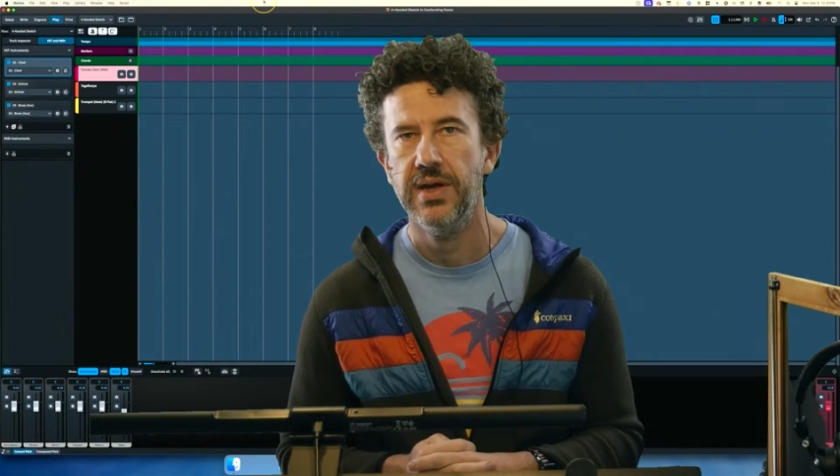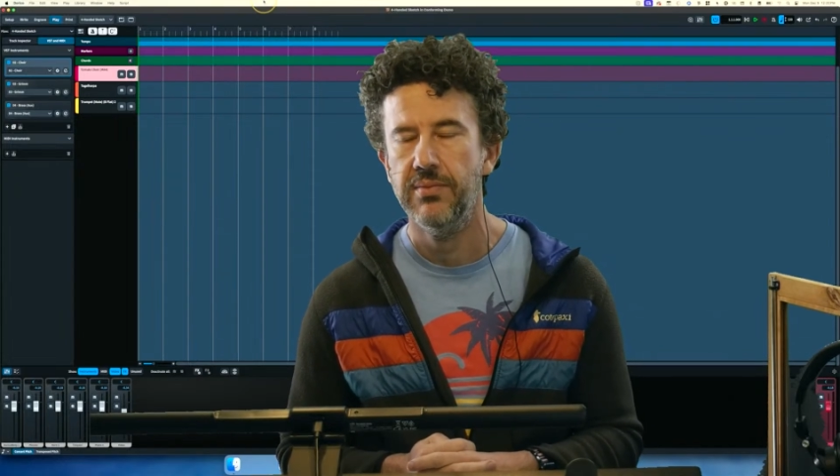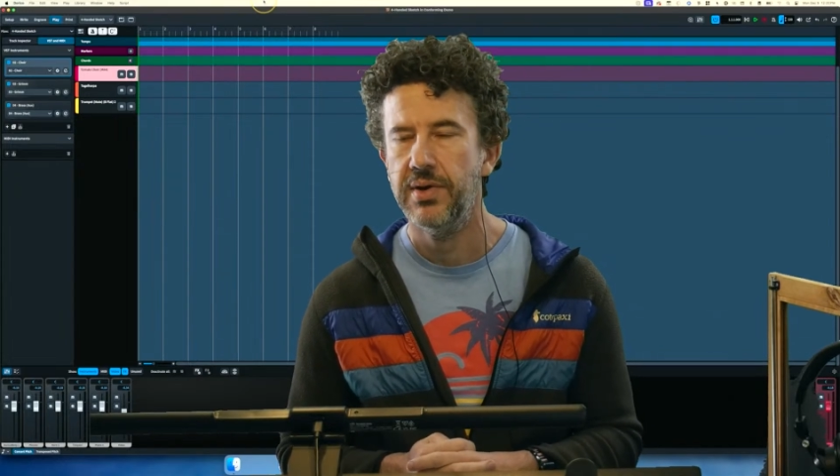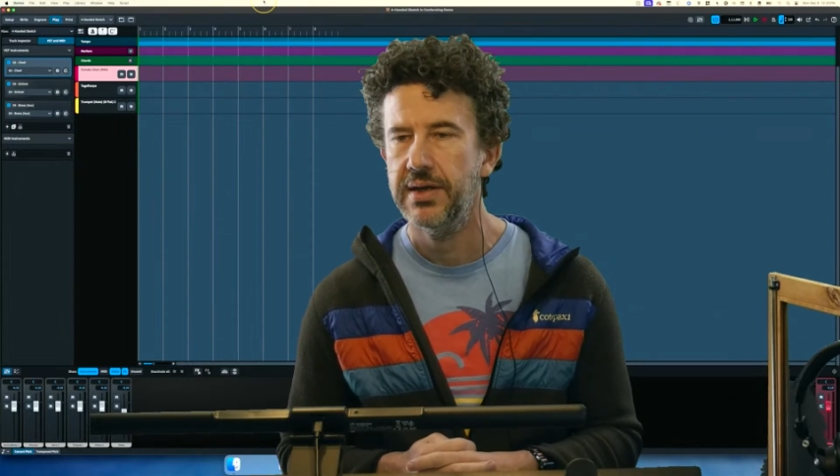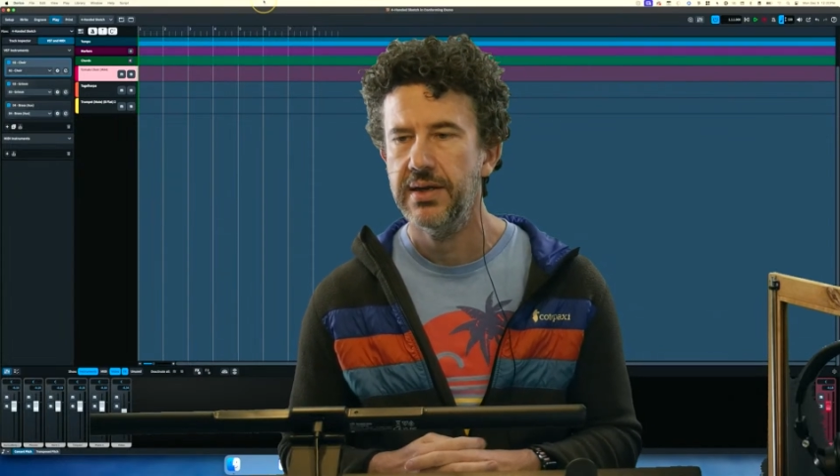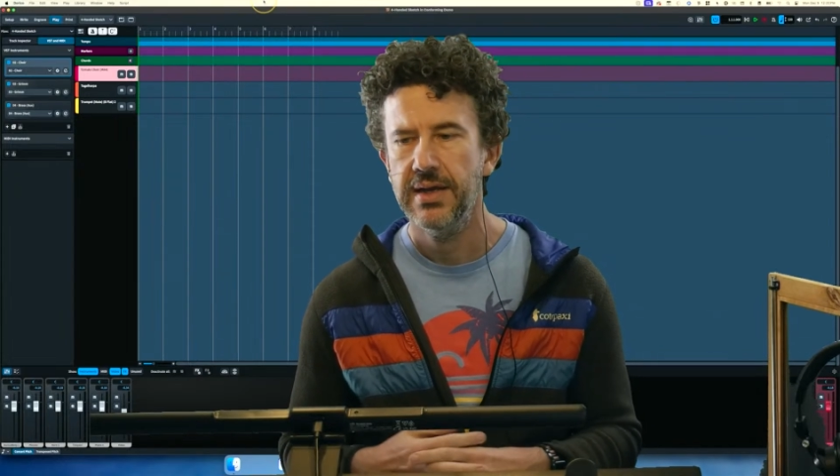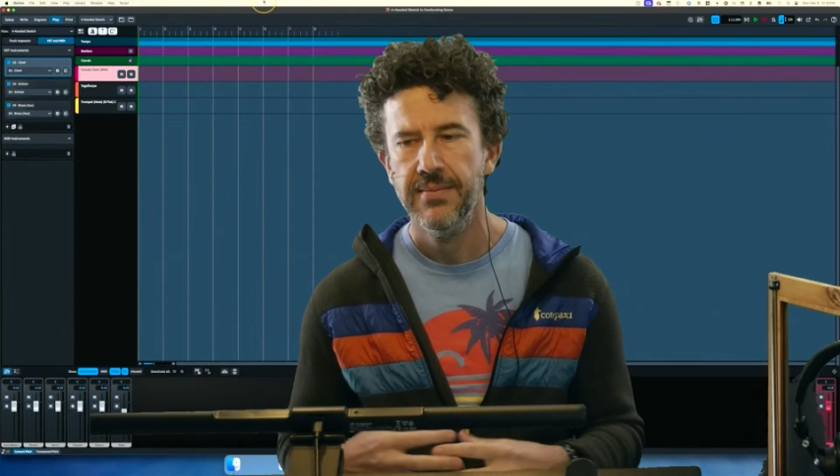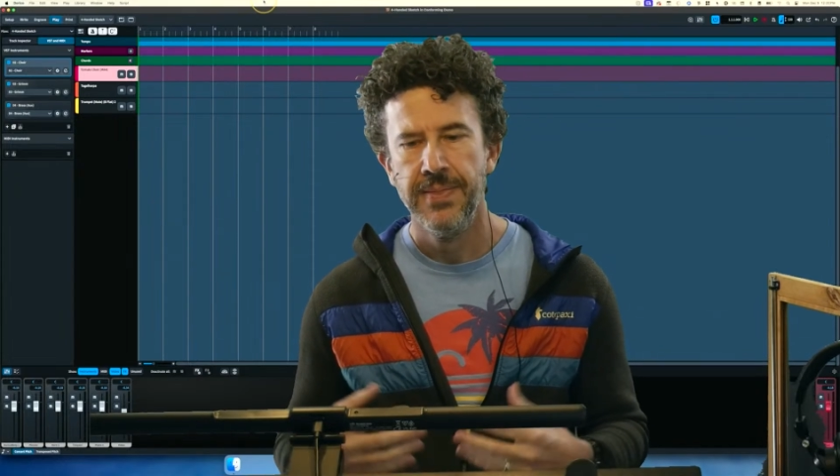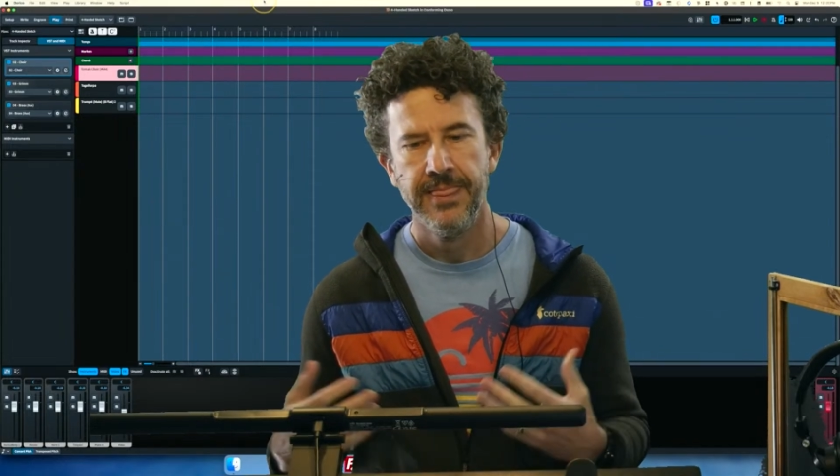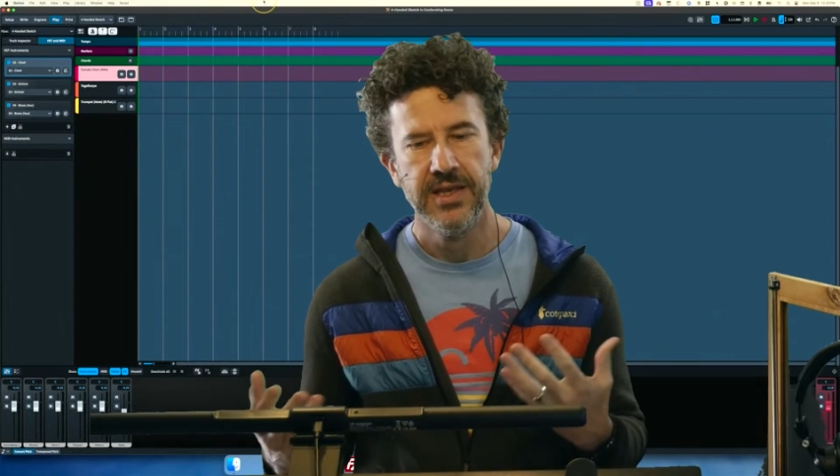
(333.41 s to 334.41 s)
But
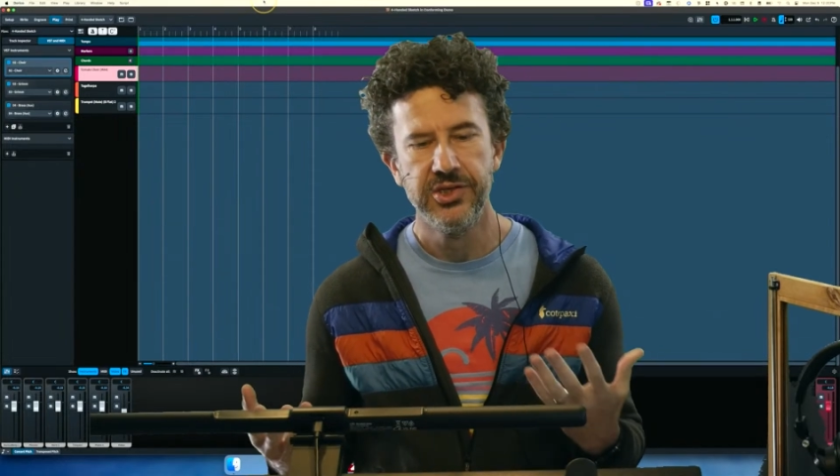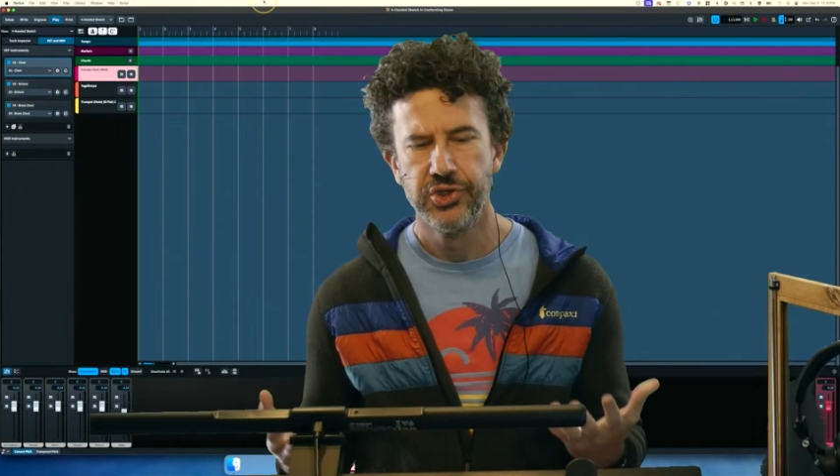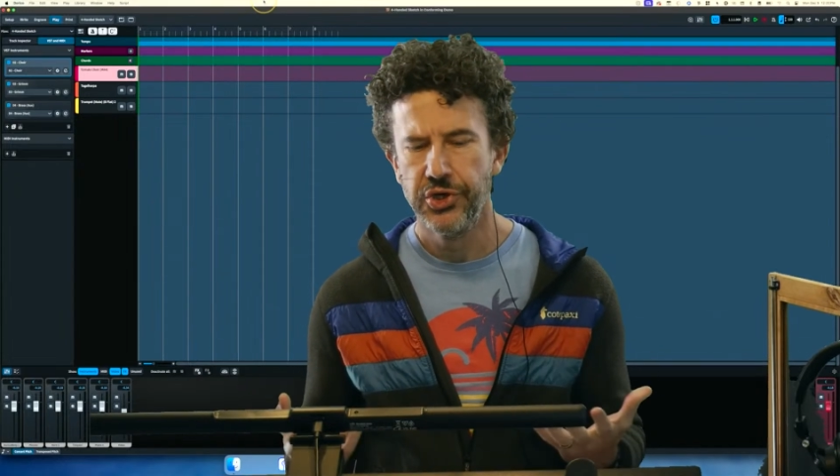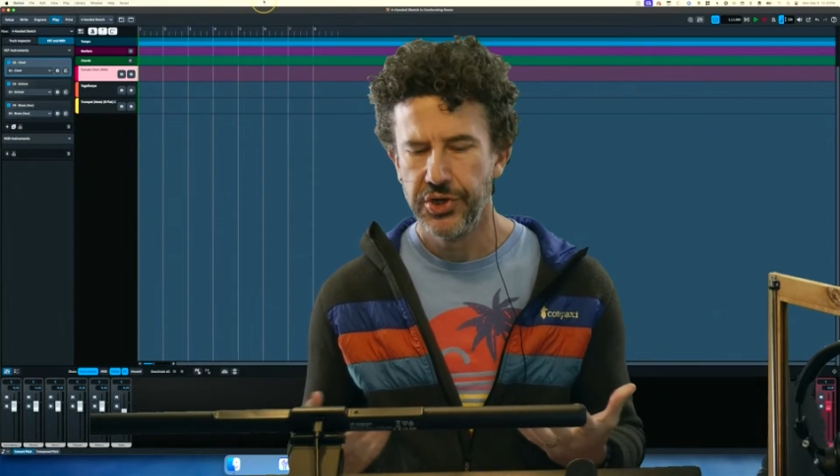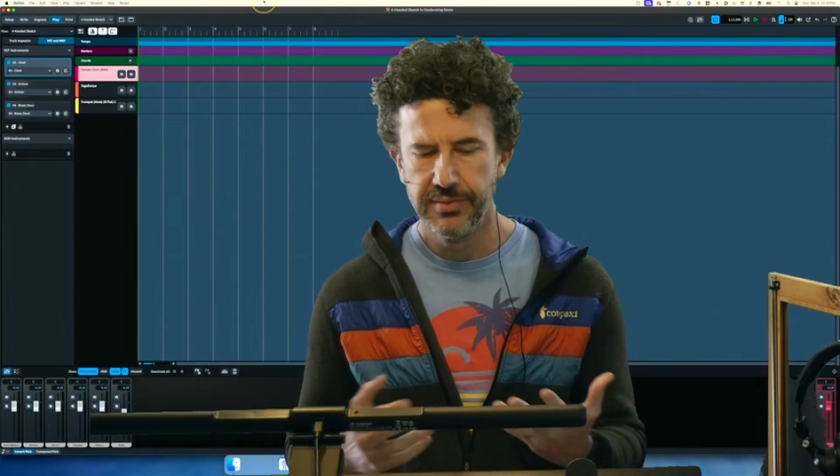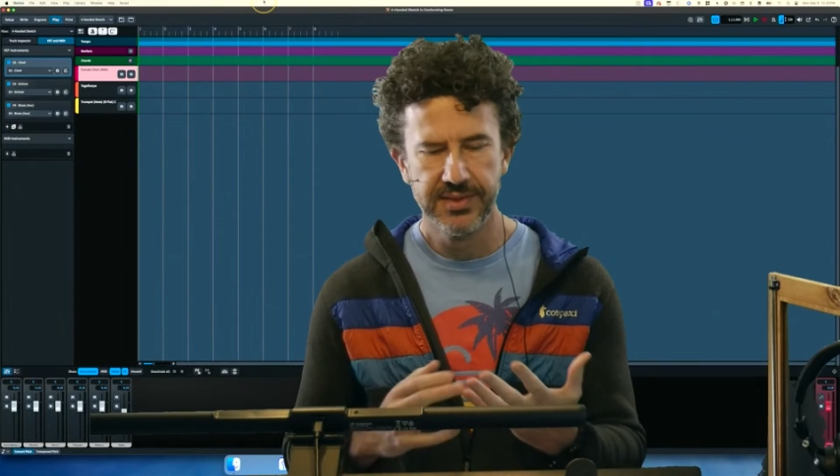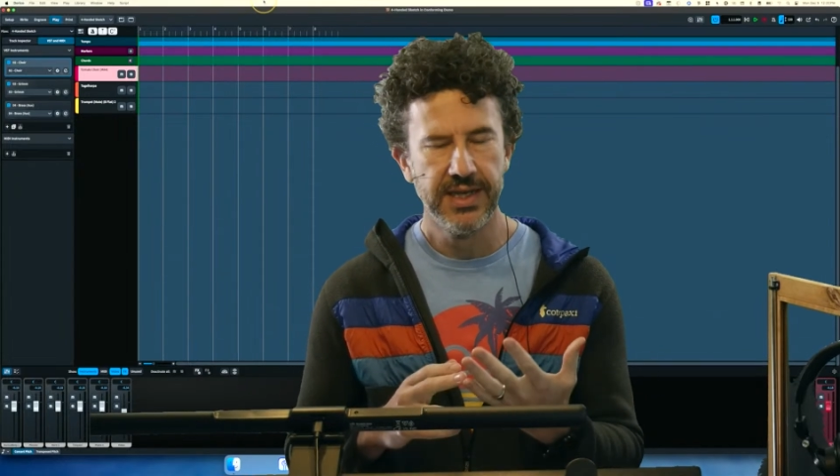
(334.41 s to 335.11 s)
these terms,